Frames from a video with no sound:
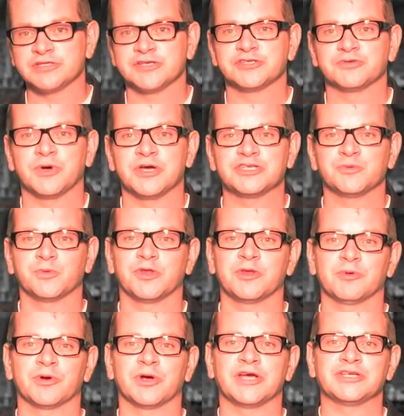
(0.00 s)
situation with
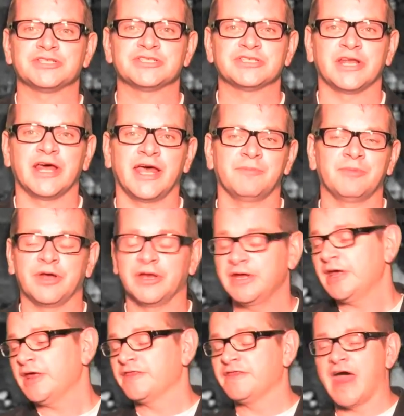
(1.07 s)
immigration today, but
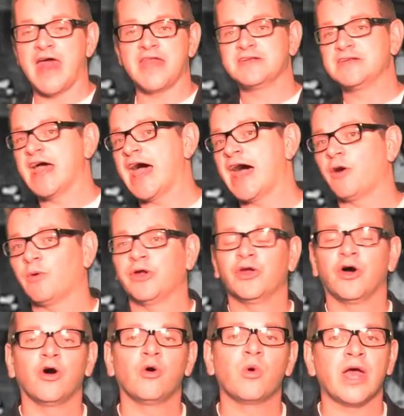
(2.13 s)
then, now, and
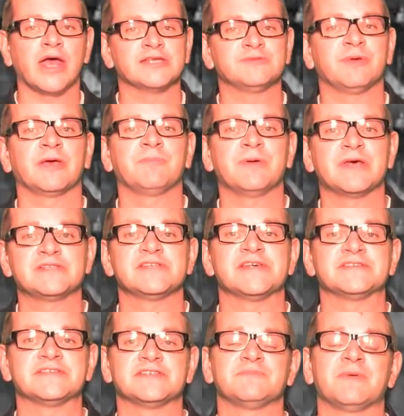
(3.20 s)
always, big
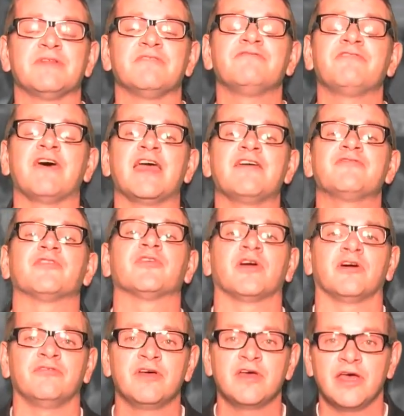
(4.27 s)
business has been in favor
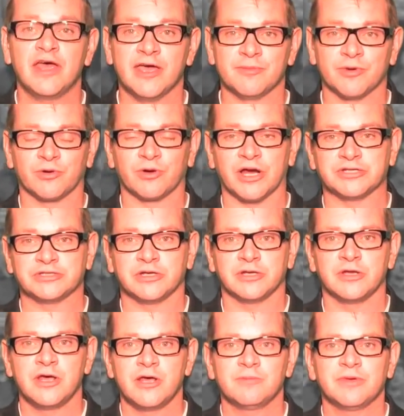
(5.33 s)
of immigration
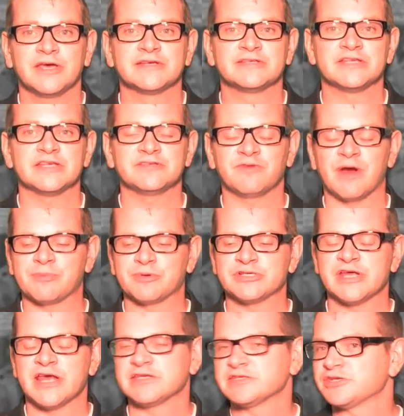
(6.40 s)
because this
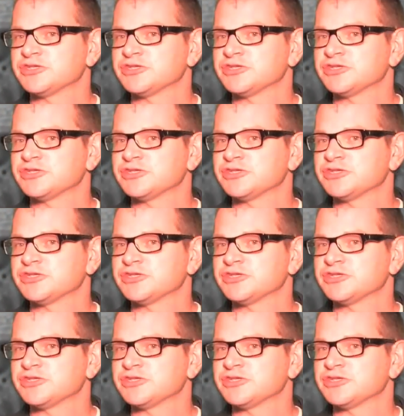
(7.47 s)
represents a